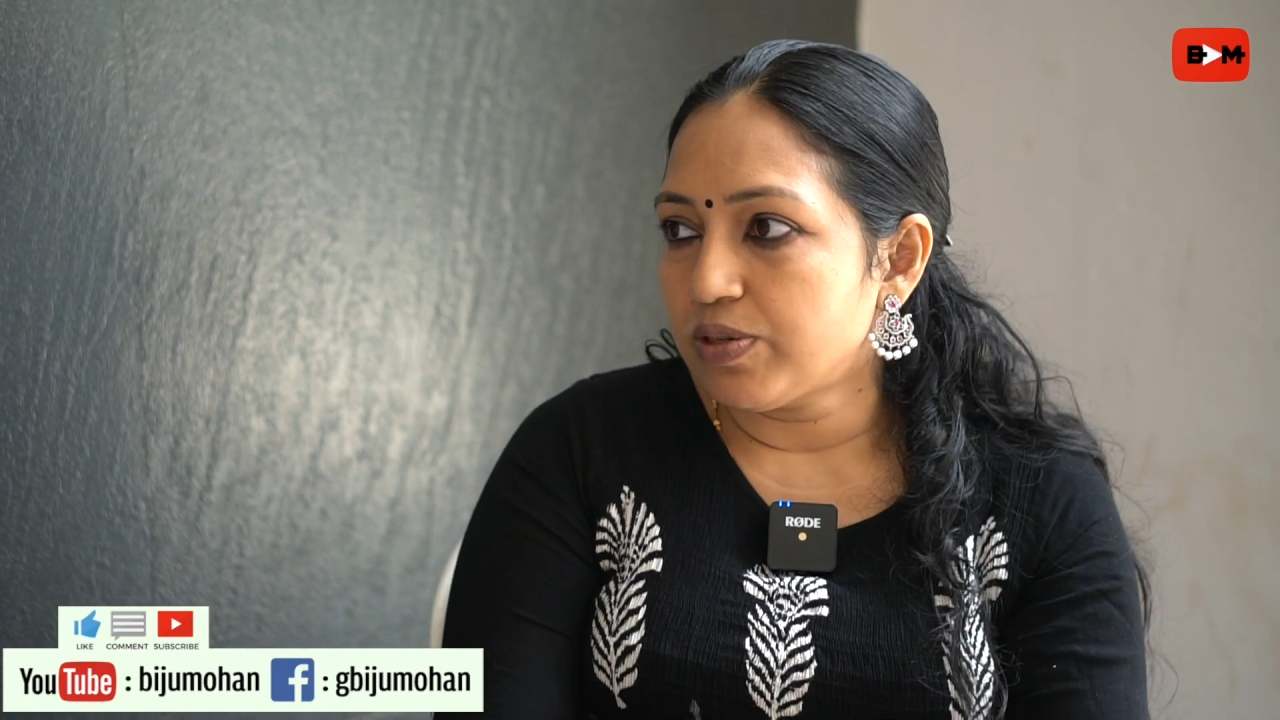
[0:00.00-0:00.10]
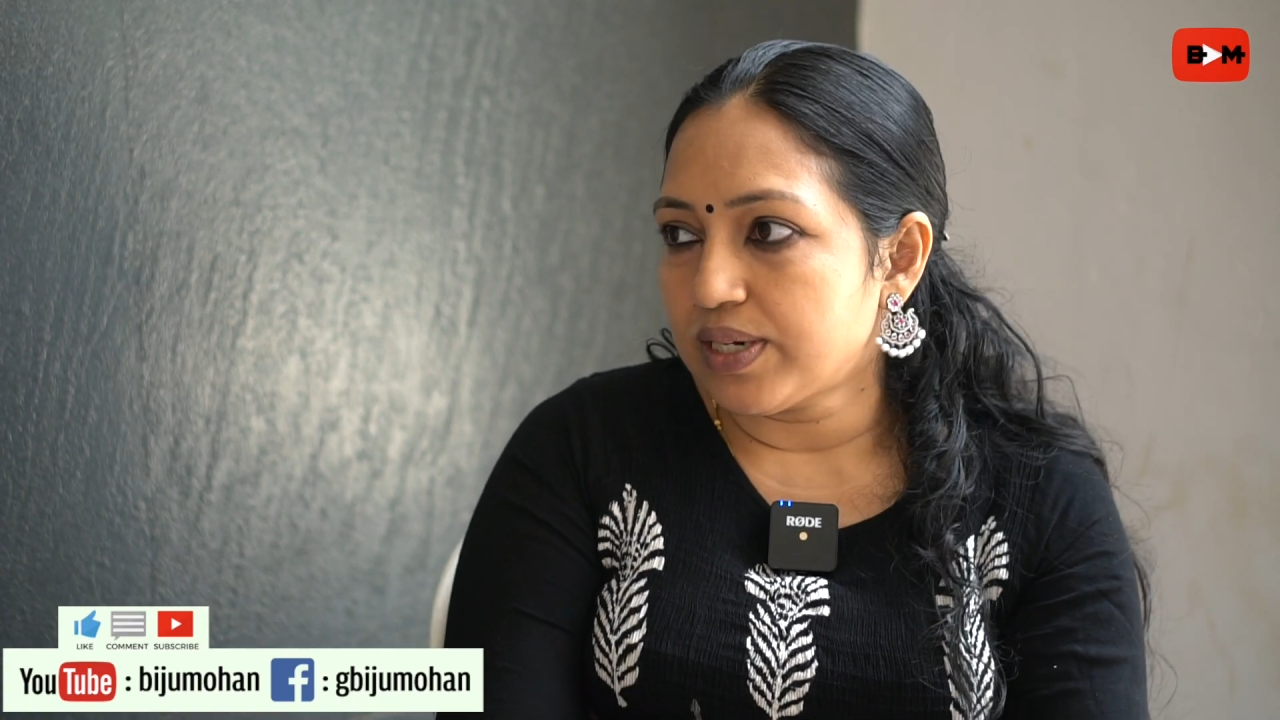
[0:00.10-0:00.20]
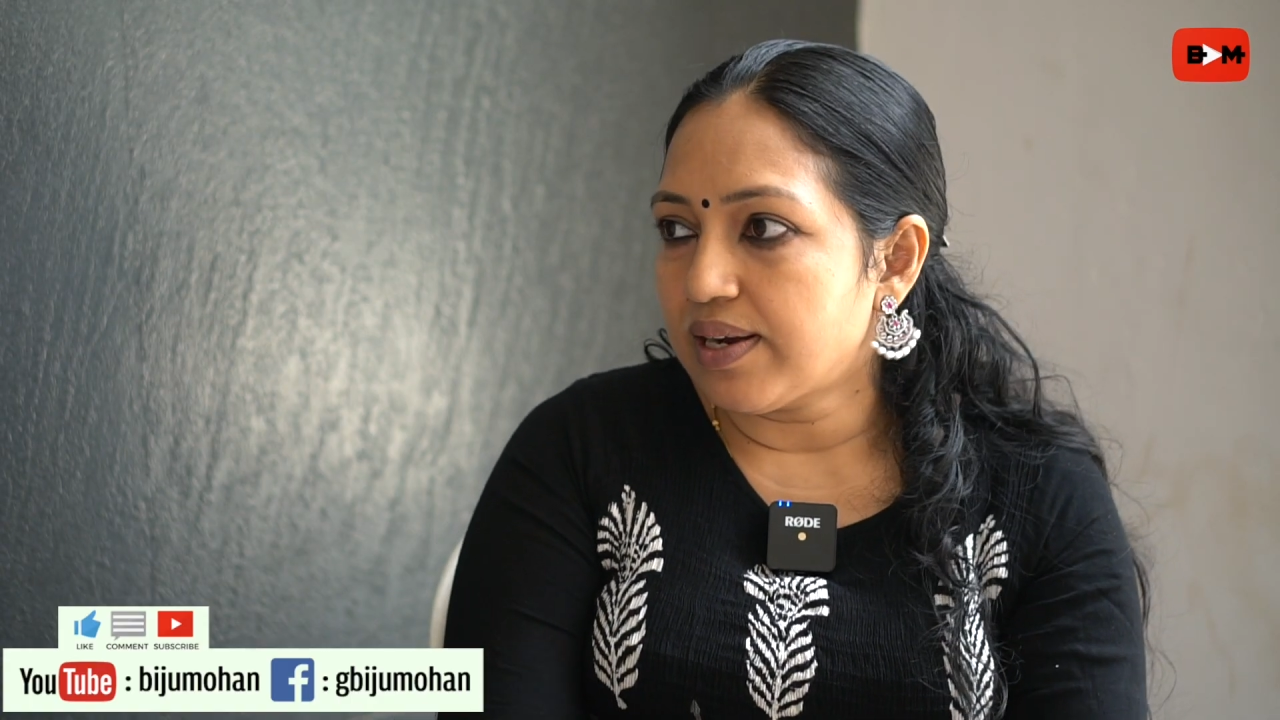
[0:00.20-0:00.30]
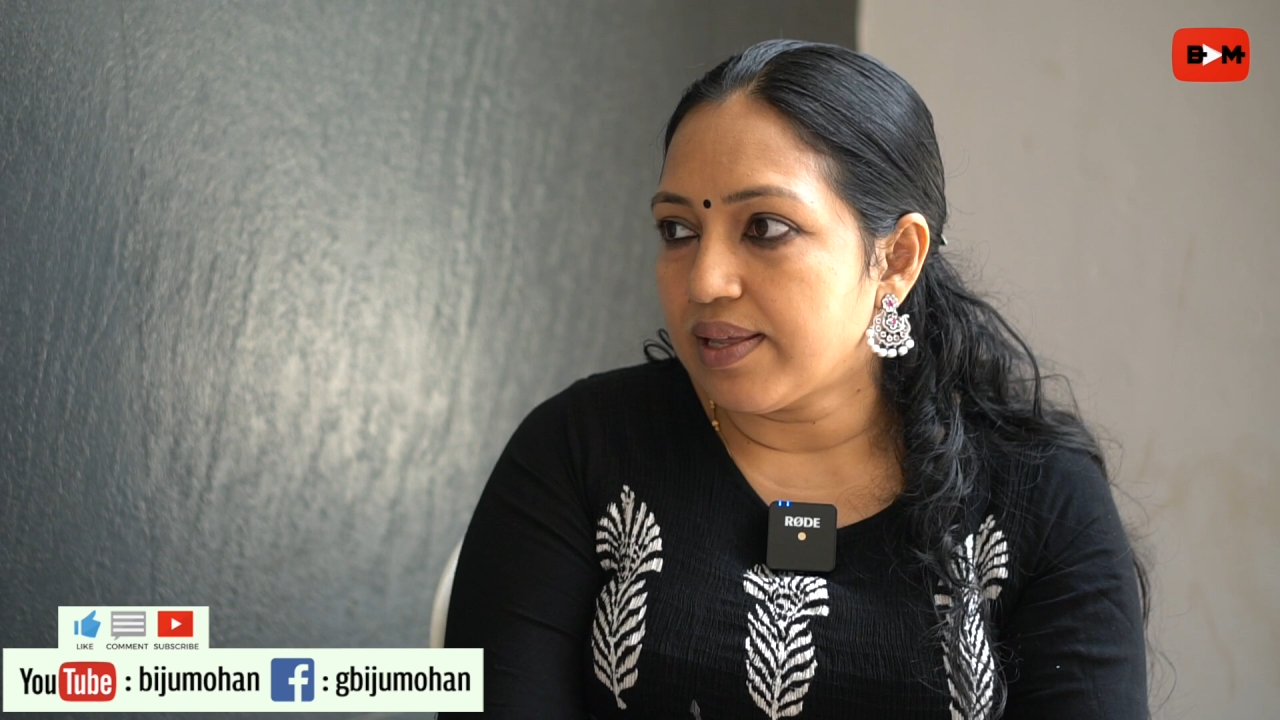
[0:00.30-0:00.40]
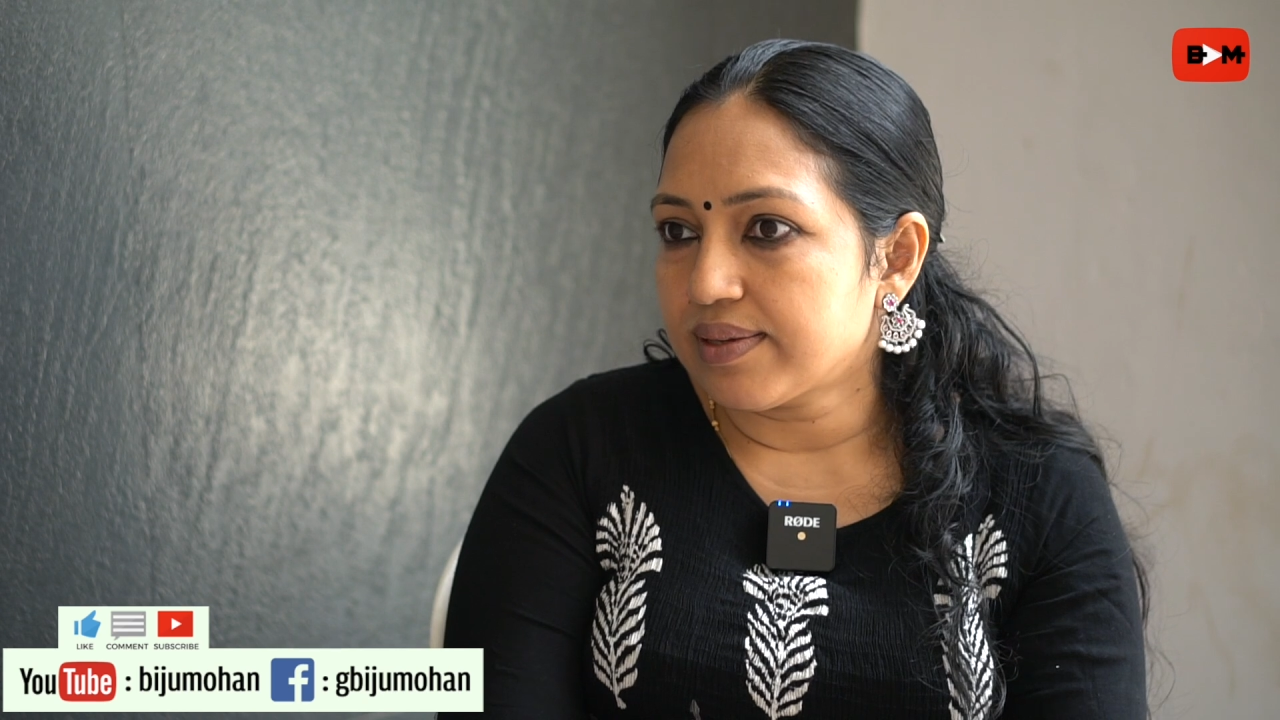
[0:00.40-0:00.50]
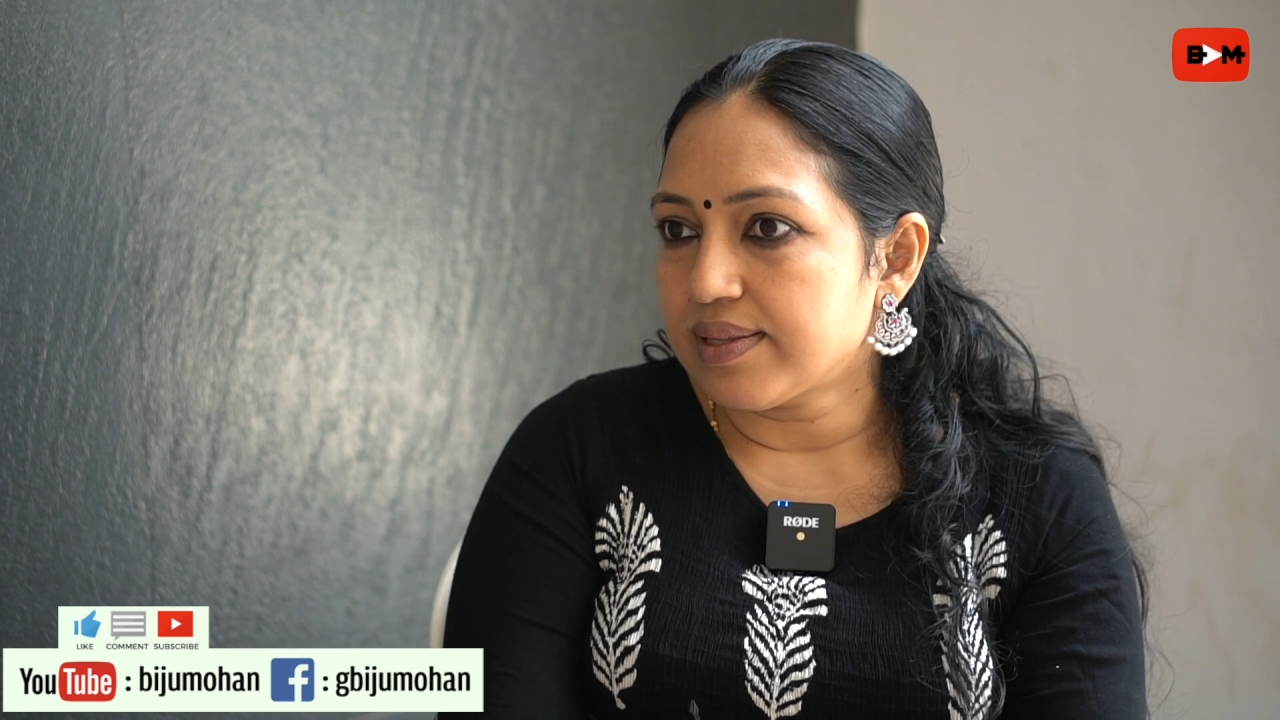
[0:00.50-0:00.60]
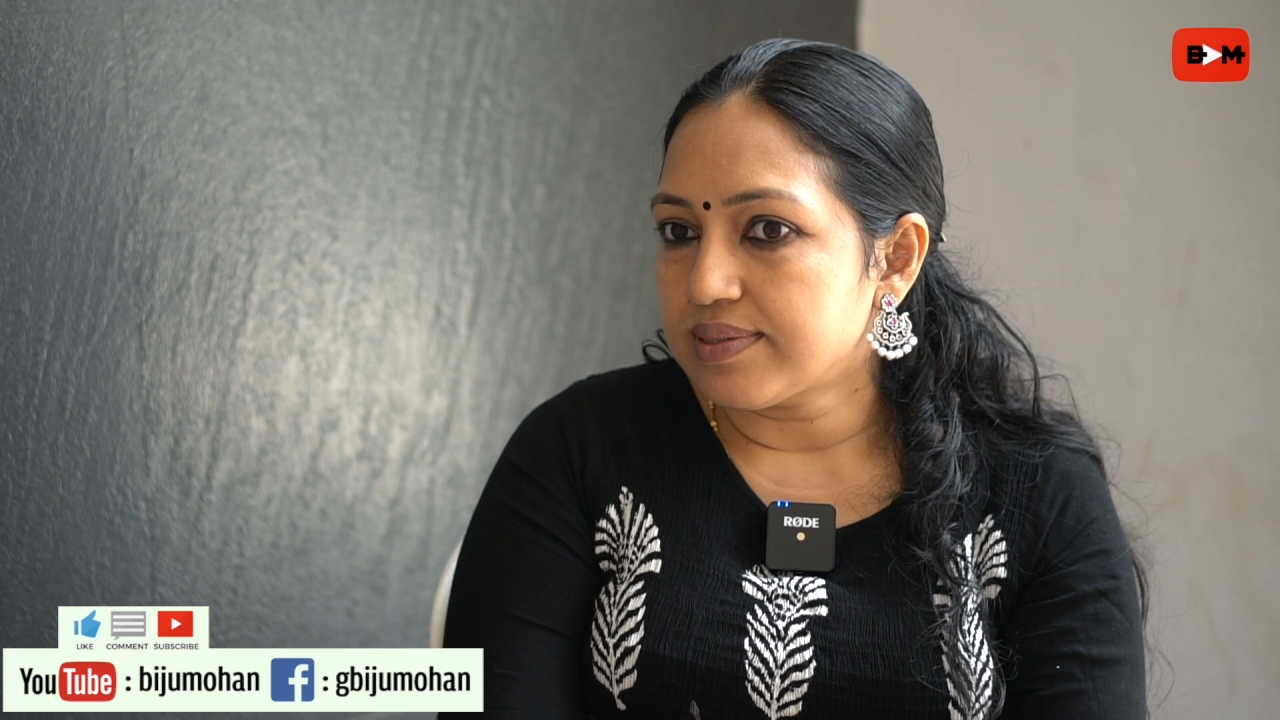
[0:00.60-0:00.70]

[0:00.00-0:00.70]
out earlier